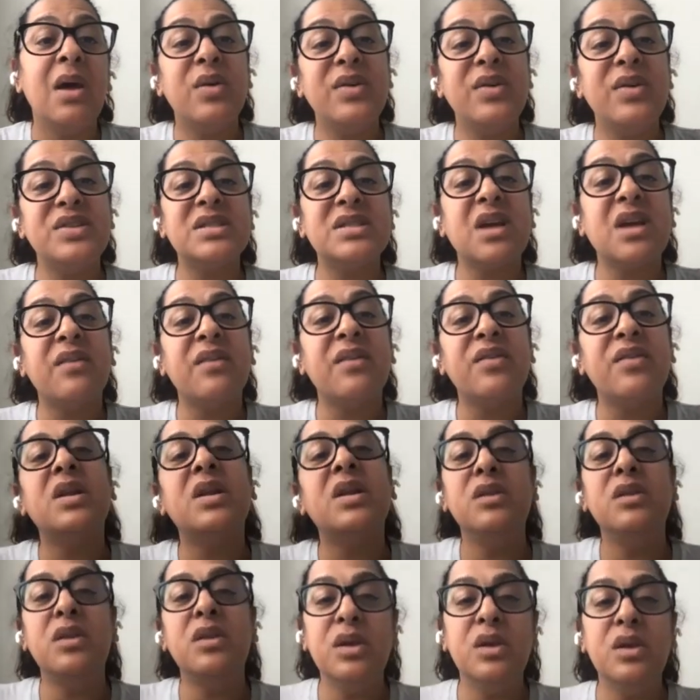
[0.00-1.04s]
we've discovered
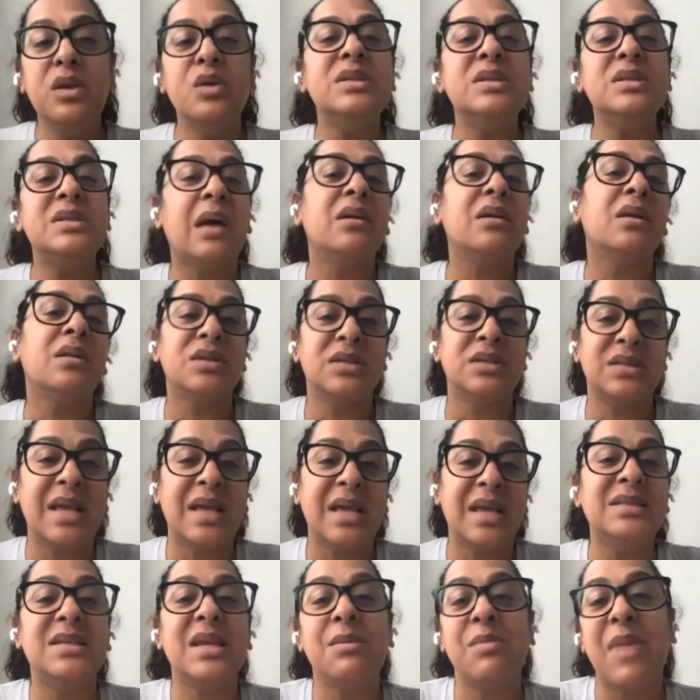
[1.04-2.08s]
a new cellular
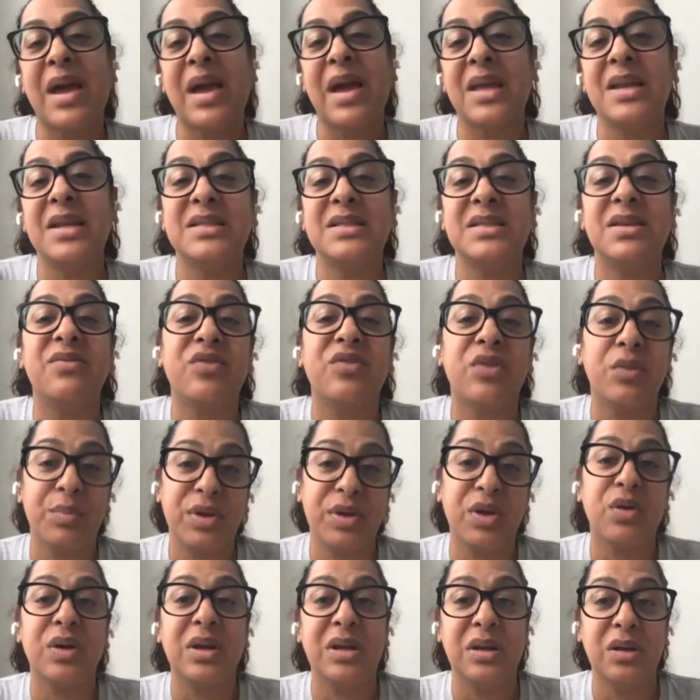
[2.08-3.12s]
sensing mechanism for
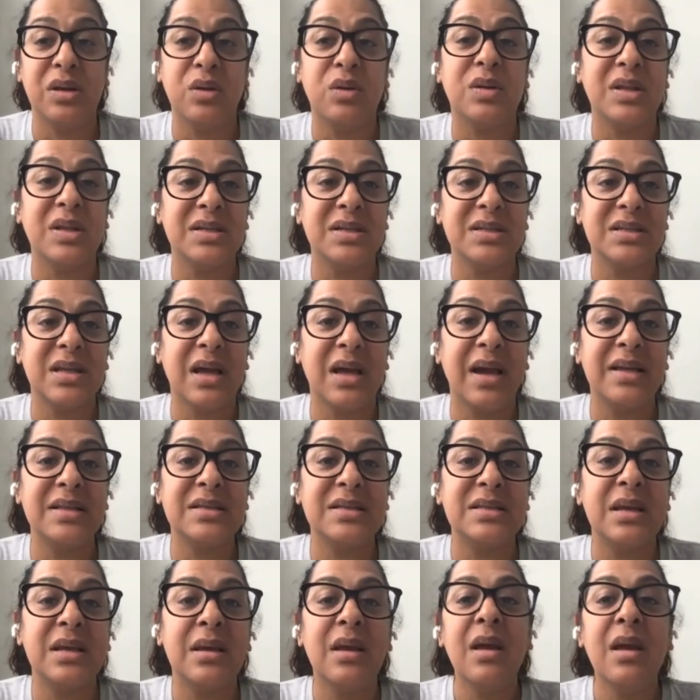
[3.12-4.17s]
purine
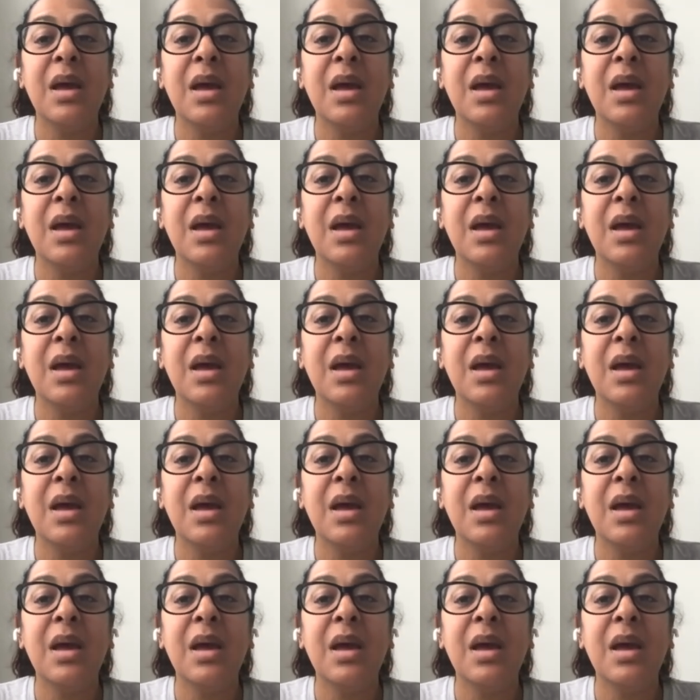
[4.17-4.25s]
nucleosides.